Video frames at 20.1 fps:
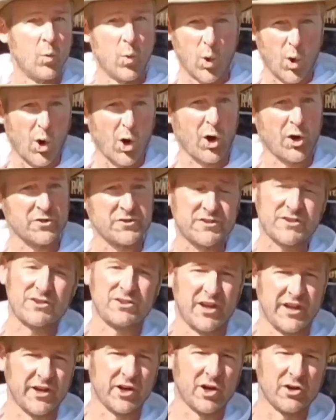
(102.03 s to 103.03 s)
word
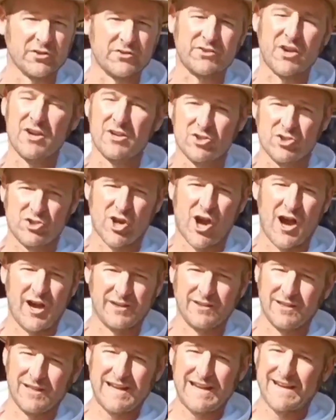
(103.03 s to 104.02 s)
slingers,
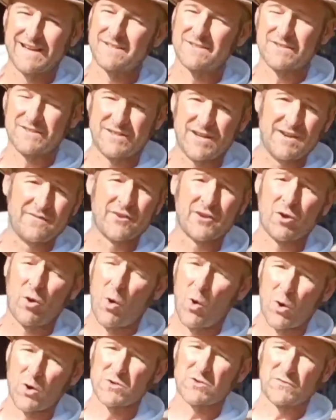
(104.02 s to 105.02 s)
John Lee and Steven
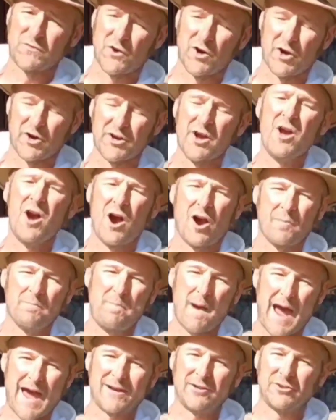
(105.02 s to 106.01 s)
Horsford, are
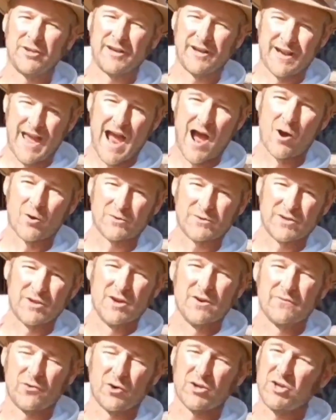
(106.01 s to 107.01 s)
battling it out
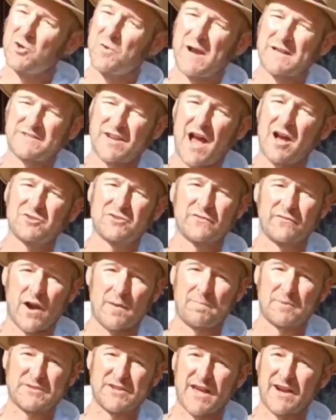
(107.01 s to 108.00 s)
for U.S. House of
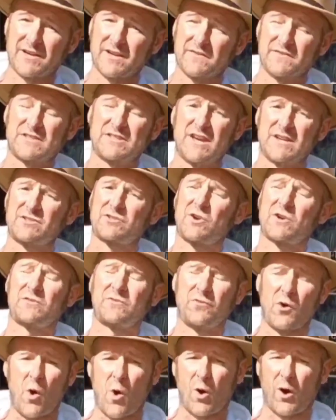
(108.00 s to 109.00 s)
Representatives District
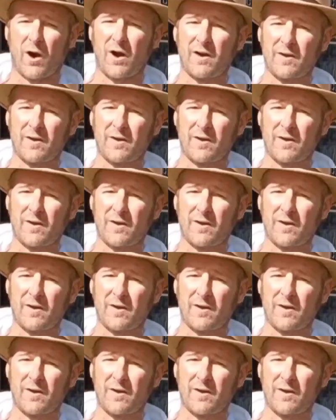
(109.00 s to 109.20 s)
4.